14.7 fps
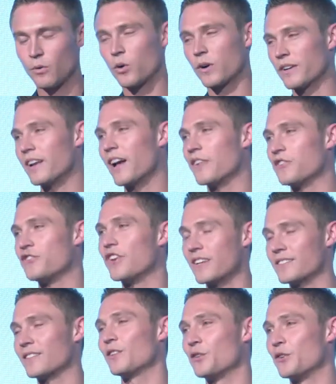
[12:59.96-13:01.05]
Or not
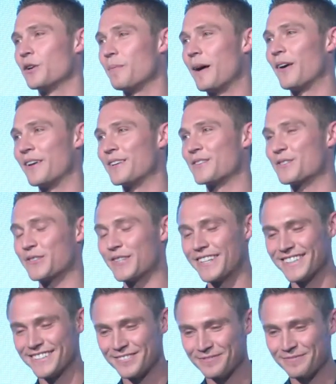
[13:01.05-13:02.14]
just learn about history.